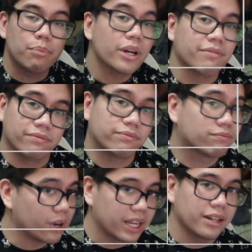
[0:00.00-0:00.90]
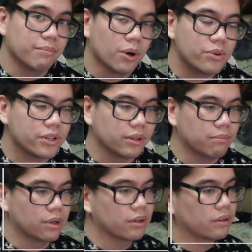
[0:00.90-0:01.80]
pretty freaking emotional,
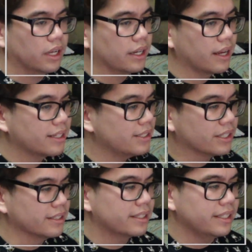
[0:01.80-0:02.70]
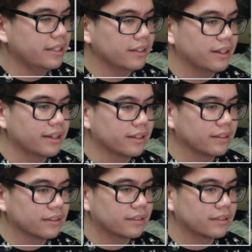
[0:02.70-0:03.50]
bro. Like, as you can see, like,